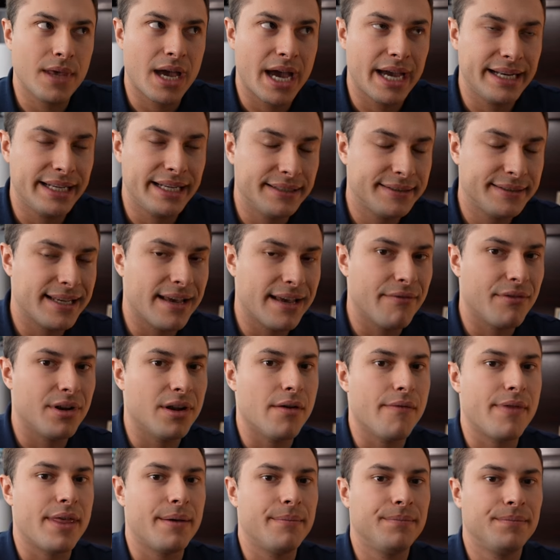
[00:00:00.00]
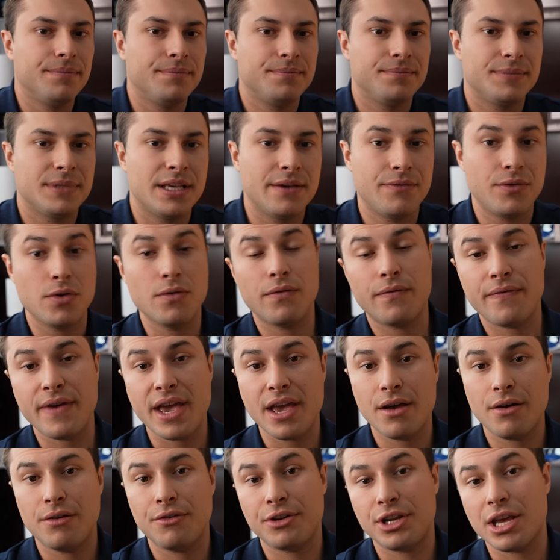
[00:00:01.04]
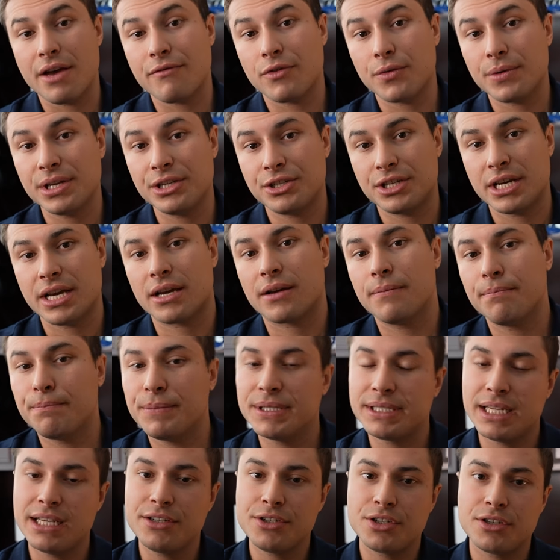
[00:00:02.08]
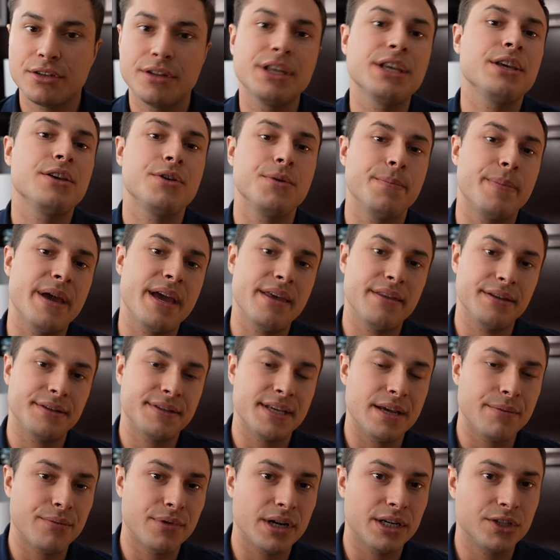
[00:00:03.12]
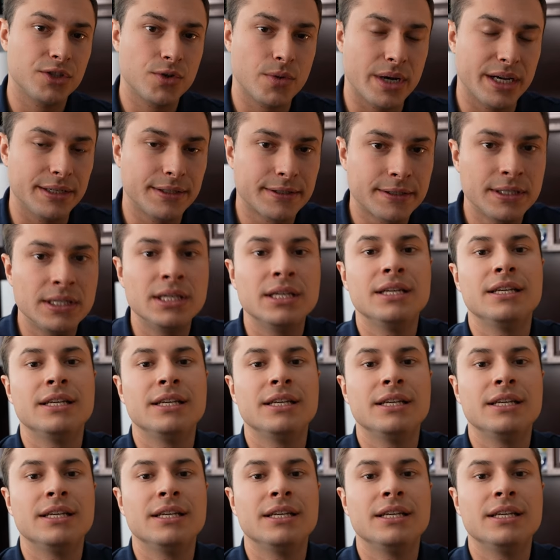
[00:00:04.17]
I did 7 of them. If you fail and you have a recheck, potentially you pay the same price twice.